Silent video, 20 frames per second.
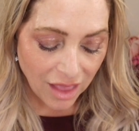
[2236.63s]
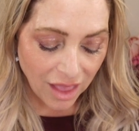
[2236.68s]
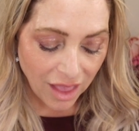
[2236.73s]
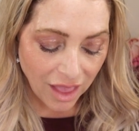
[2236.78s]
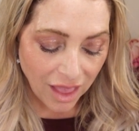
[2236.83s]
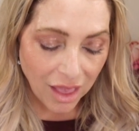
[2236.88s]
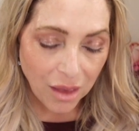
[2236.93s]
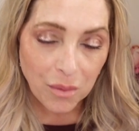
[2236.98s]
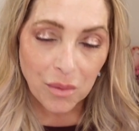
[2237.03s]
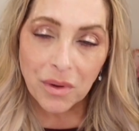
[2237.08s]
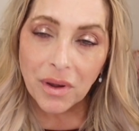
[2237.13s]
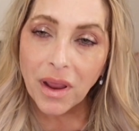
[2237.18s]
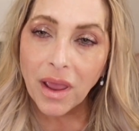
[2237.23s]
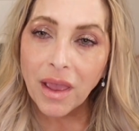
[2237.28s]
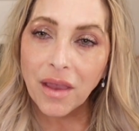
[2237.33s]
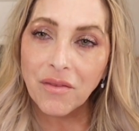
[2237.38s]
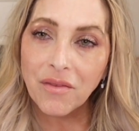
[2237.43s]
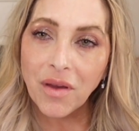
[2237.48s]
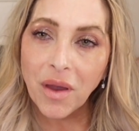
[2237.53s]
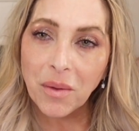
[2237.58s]
And when I
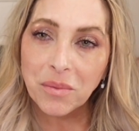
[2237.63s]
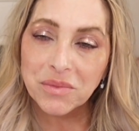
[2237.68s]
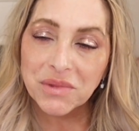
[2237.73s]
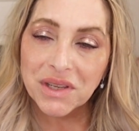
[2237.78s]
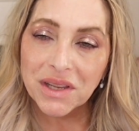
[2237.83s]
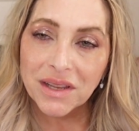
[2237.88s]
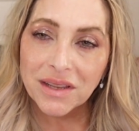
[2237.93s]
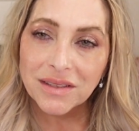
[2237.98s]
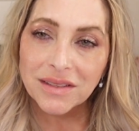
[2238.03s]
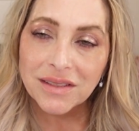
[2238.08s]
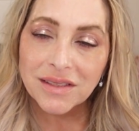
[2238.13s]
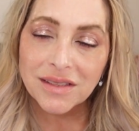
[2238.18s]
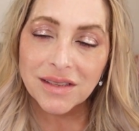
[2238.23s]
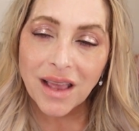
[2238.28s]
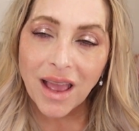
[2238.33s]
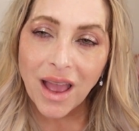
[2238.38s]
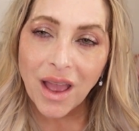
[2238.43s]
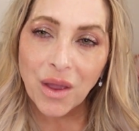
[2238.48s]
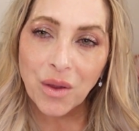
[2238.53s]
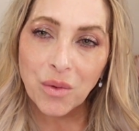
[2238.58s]
have updates,
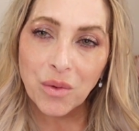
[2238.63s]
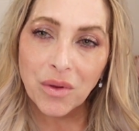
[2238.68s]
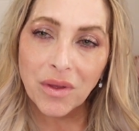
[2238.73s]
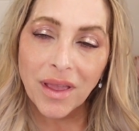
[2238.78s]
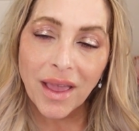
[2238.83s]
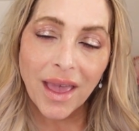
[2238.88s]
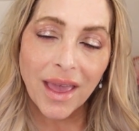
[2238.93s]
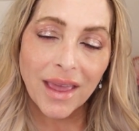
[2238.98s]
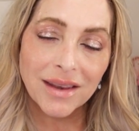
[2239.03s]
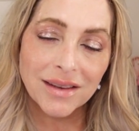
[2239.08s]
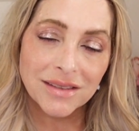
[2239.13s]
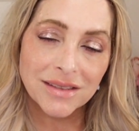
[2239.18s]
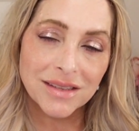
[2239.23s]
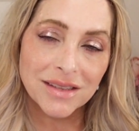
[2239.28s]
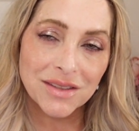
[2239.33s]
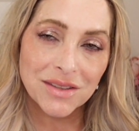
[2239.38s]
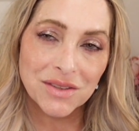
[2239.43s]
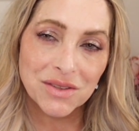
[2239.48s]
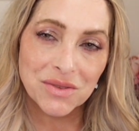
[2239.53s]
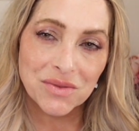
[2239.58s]
I will add it to
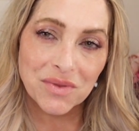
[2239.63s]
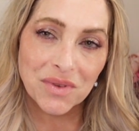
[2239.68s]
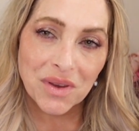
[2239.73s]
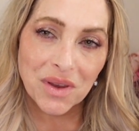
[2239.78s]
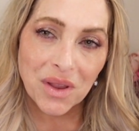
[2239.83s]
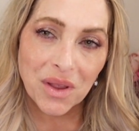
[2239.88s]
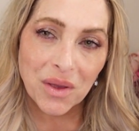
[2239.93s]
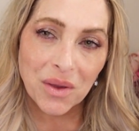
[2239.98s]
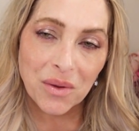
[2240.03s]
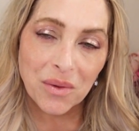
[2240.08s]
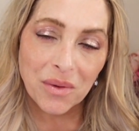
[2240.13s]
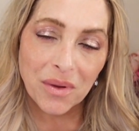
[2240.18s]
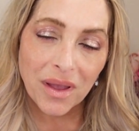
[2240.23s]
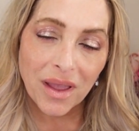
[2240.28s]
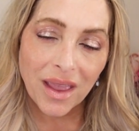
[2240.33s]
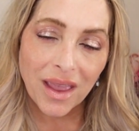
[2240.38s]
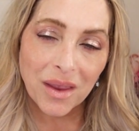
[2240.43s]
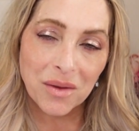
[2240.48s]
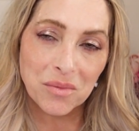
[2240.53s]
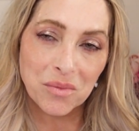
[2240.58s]
this video
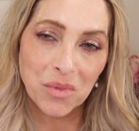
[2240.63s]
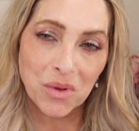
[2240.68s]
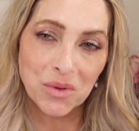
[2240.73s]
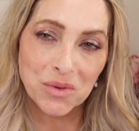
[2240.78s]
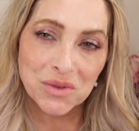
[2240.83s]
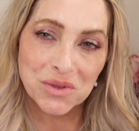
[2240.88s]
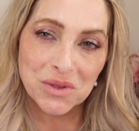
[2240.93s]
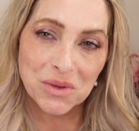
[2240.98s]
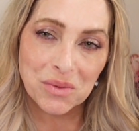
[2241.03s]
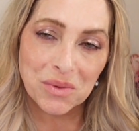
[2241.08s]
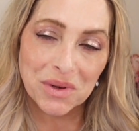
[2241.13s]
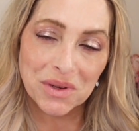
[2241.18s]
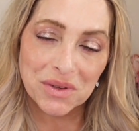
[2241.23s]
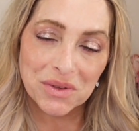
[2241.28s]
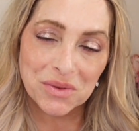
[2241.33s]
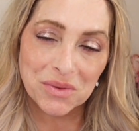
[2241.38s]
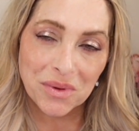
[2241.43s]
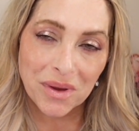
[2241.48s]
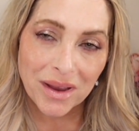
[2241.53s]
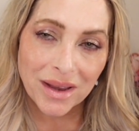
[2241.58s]
and post it when
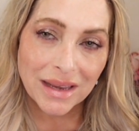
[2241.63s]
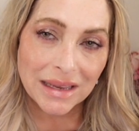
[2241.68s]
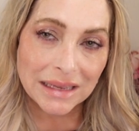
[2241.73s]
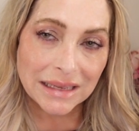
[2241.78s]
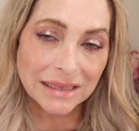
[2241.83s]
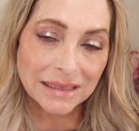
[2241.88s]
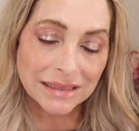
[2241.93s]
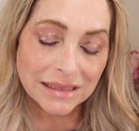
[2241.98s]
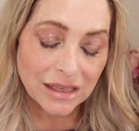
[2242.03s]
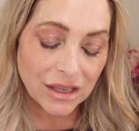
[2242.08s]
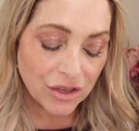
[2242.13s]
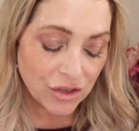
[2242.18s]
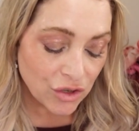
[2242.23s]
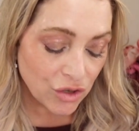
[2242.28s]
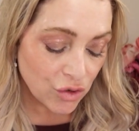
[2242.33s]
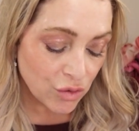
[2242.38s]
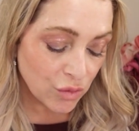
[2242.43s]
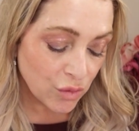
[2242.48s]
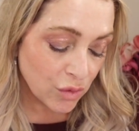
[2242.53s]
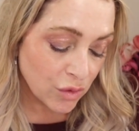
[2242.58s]
it's ready. And
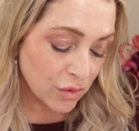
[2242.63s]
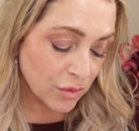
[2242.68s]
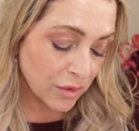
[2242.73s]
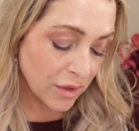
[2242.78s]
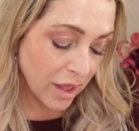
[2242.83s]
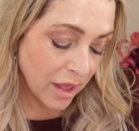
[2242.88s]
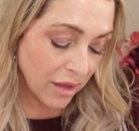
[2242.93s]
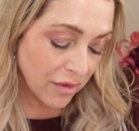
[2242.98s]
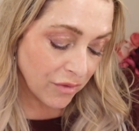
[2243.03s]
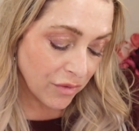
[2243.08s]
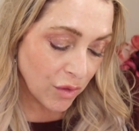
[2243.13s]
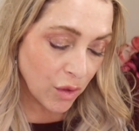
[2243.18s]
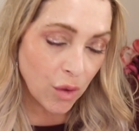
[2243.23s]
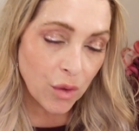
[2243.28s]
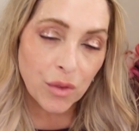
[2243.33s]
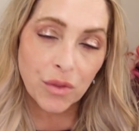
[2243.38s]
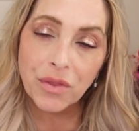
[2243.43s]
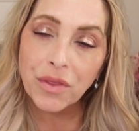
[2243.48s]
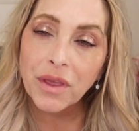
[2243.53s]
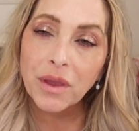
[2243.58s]
you will have the
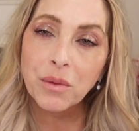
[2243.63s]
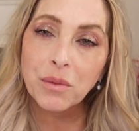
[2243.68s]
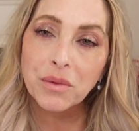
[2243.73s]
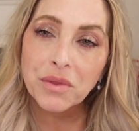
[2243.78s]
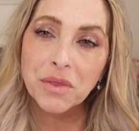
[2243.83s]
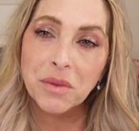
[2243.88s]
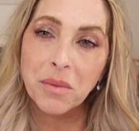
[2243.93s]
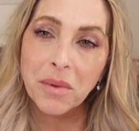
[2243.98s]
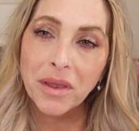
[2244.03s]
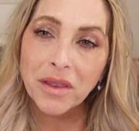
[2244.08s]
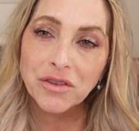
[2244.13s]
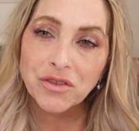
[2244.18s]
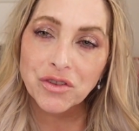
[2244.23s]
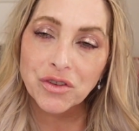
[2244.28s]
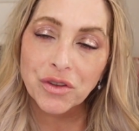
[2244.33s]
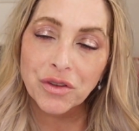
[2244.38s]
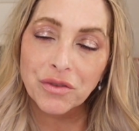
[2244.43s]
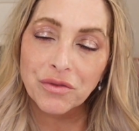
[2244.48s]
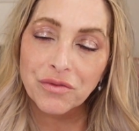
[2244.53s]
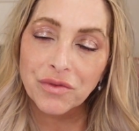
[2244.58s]
whole thing with the
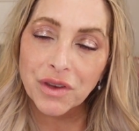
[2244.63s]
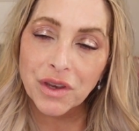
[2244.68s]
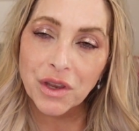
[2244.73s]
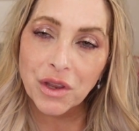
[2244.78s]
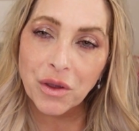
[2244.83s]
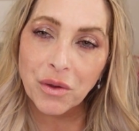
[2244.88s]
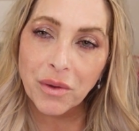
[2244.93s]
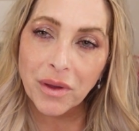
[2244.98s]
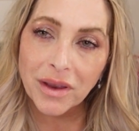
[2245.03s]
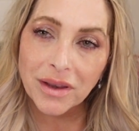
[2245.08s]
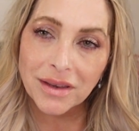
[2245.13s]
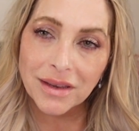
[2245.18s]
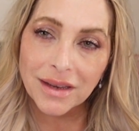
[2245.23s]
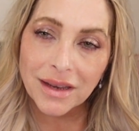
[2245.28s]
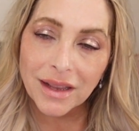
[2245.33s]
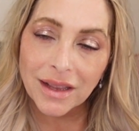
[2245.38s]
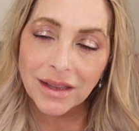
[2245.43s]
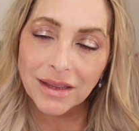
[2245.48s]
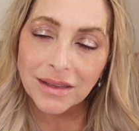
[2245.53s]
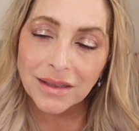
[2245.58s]
magic of video
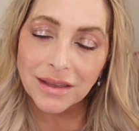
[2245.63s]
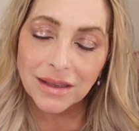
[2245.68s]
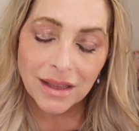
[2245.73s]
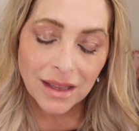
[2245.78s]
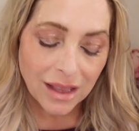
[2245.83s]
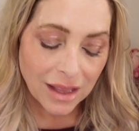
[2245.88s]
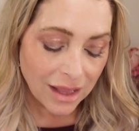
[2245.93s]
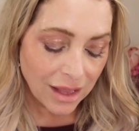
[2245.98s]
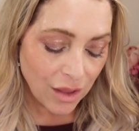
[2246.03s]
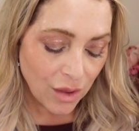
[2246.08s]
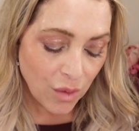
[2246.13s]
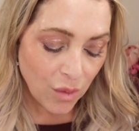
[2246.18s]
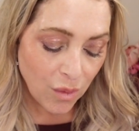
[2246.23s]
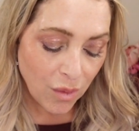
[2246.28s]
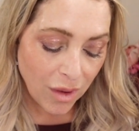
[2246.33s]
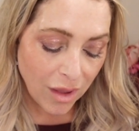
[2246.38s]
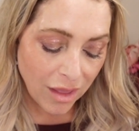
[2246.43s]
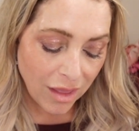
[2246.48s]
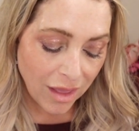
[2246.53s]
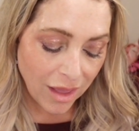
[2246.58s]
editing
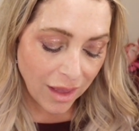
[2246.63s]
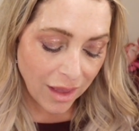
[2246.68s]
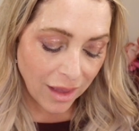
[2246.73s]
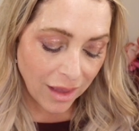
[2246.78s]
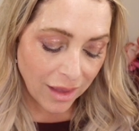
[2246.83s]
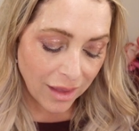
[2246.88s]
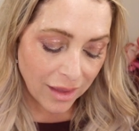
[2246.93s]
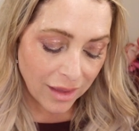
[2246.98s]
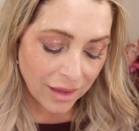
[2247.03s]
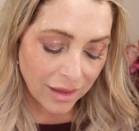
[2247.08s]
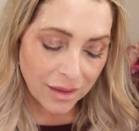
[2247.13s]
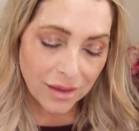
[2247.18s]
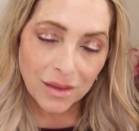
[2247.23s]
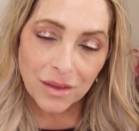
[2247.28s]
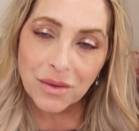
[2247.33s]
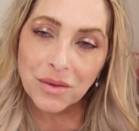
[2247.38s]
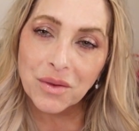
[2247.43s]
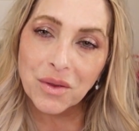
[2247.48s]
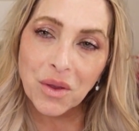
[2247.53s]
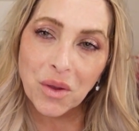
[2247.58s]
while I
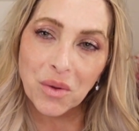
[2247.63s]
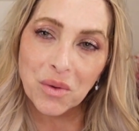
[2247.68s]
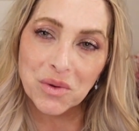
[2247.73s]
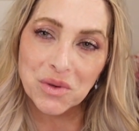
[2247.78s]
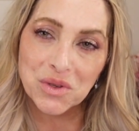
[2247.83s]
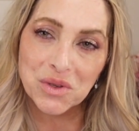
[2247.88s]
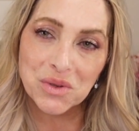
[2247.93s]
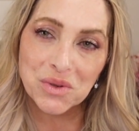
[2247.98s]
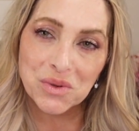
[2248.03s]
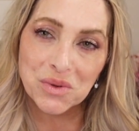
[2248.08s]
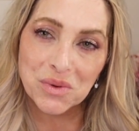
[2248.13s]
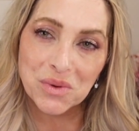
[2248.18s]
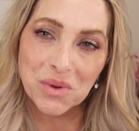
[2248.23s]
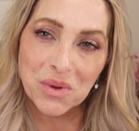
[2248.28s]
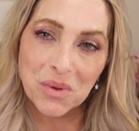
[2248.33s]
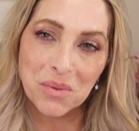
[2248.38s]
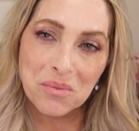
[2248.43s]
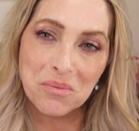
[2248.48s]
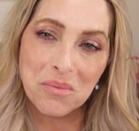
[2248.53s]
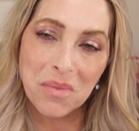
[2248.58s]
go do
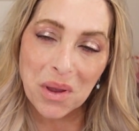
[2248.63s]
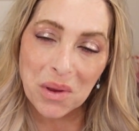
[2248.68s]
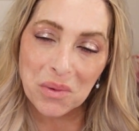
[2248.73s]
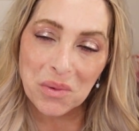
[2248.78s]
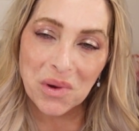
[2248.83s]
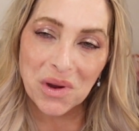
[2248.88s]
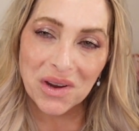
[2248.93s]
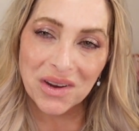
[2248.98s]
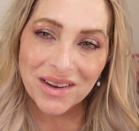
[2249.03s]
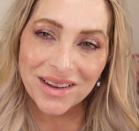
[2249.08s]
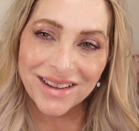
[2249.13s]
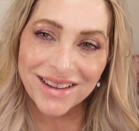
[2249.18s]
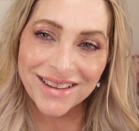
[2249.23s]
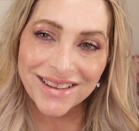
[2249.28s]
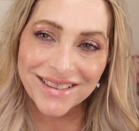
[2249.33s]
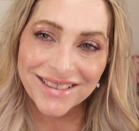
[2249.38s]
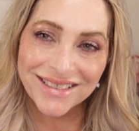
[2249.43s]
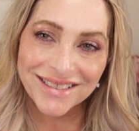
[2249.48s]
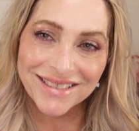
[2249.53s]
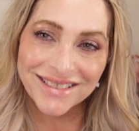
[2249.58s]
my work.
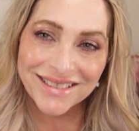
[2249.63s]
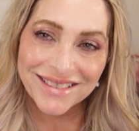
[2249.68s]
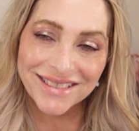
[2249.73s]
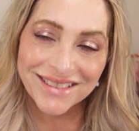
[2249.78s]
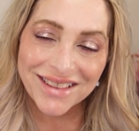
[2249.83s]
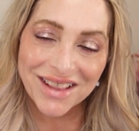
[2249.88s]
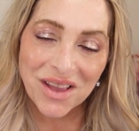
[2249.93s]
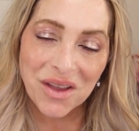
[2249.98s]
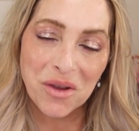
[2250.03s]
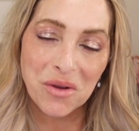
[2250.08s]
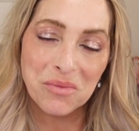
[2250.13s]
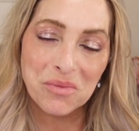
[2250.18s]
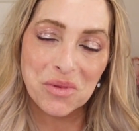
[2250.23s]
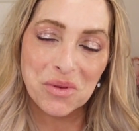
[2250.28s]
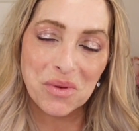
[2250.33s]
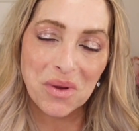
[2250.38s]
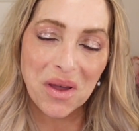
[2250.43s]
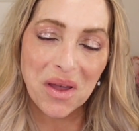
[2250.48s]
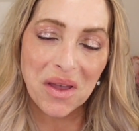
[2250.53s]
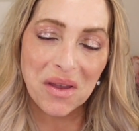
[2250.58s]
I hope
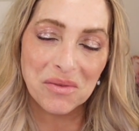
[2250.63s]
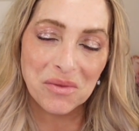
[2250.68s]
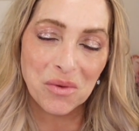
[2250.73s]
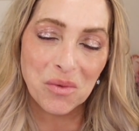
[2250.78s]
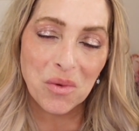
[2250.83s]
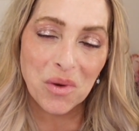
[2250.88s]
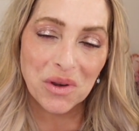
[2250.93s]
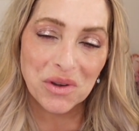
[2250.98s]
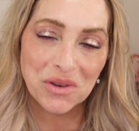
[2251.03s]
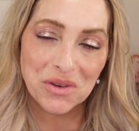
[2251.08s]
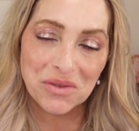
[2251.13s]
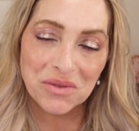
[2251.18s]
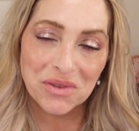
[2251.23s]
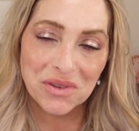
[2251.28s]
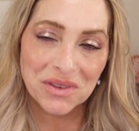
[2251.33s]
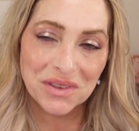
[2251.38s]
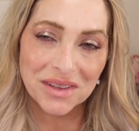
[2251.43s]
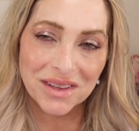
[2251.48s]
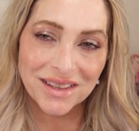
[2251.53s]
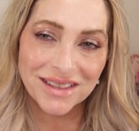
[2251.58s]
you all have a
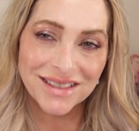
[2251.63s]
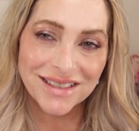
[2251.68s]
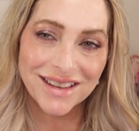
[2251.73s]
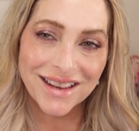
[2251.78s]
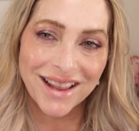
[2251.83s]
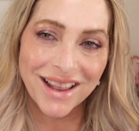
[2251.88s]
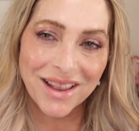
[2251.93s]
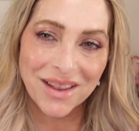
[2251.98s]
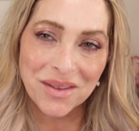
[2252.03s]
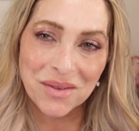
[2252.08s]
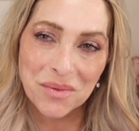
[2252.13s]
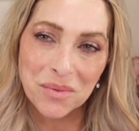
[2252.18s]
wonderful day today.